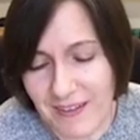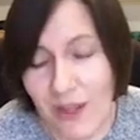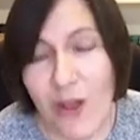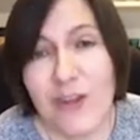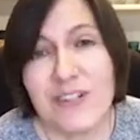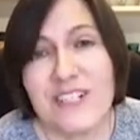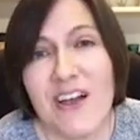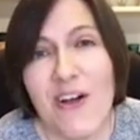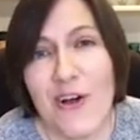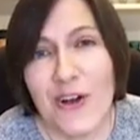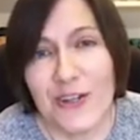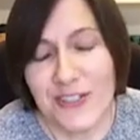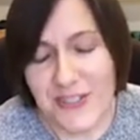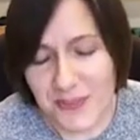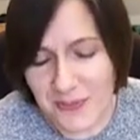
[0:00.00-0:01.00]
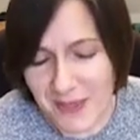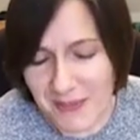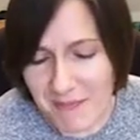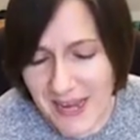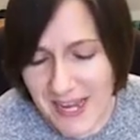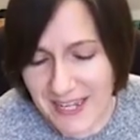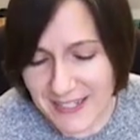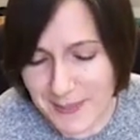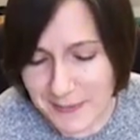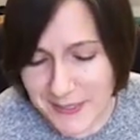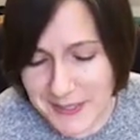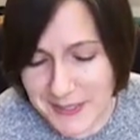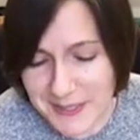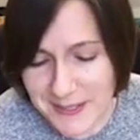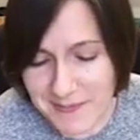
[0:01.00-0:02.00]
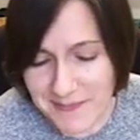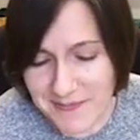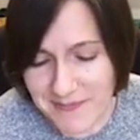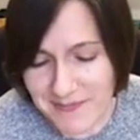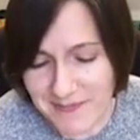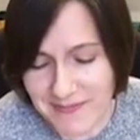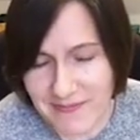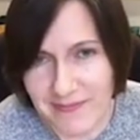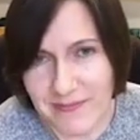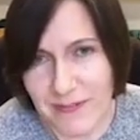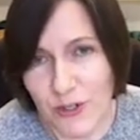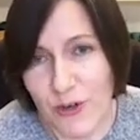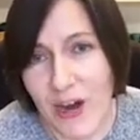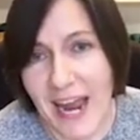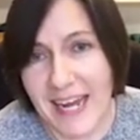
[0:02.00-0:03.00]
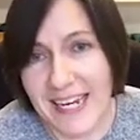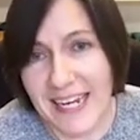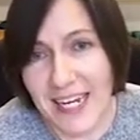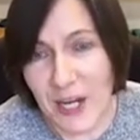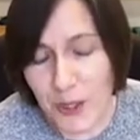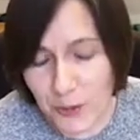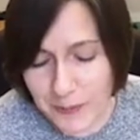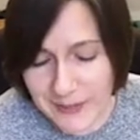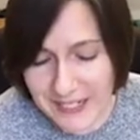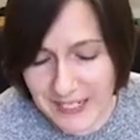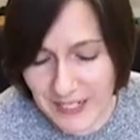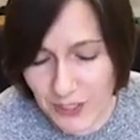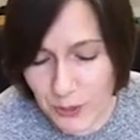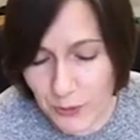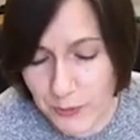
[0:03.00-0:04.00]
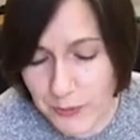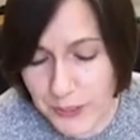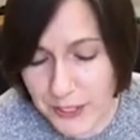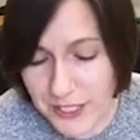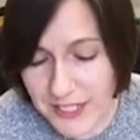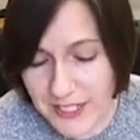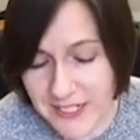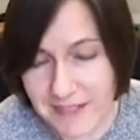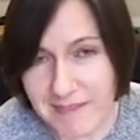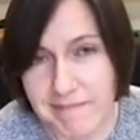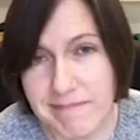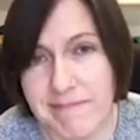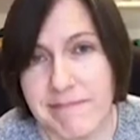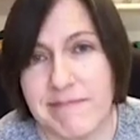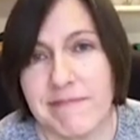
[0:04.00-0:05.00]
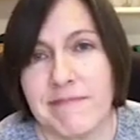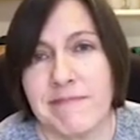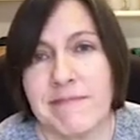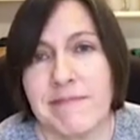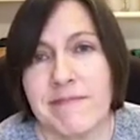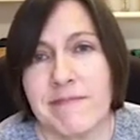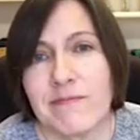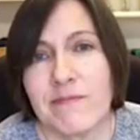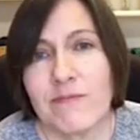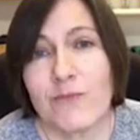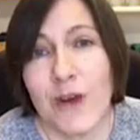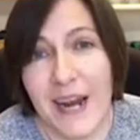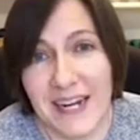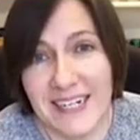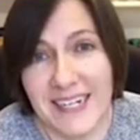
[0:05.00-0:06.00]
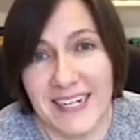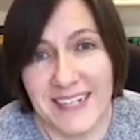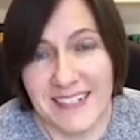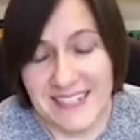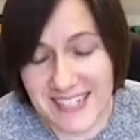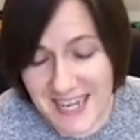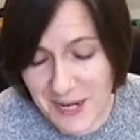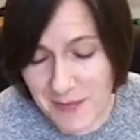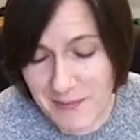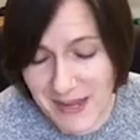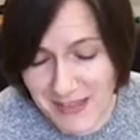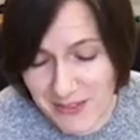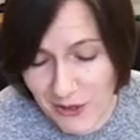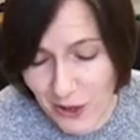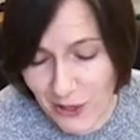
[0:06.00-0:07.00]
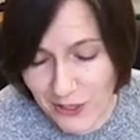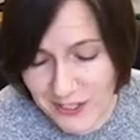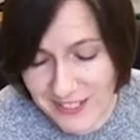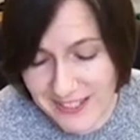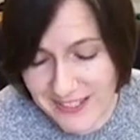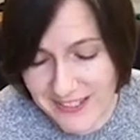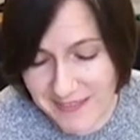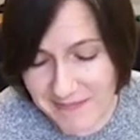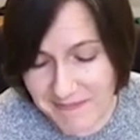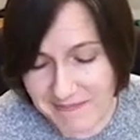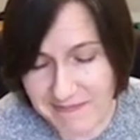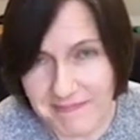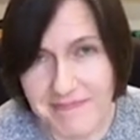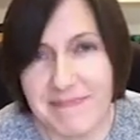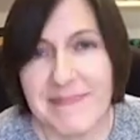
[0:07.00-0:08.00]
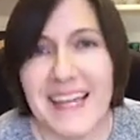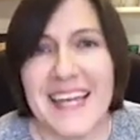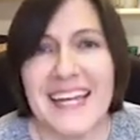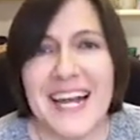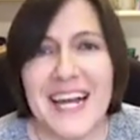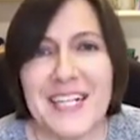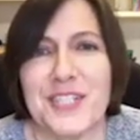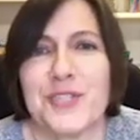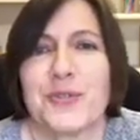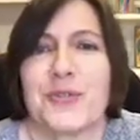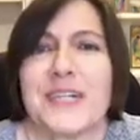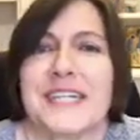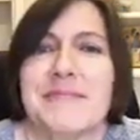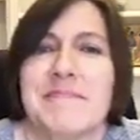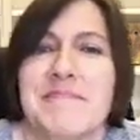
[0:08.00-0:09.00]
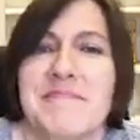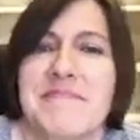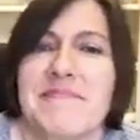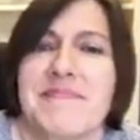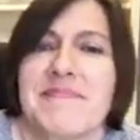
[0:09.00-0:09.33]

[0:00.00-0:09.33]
long talks with my husband, cracking open a new book, writing down my thoughts, and ice cream.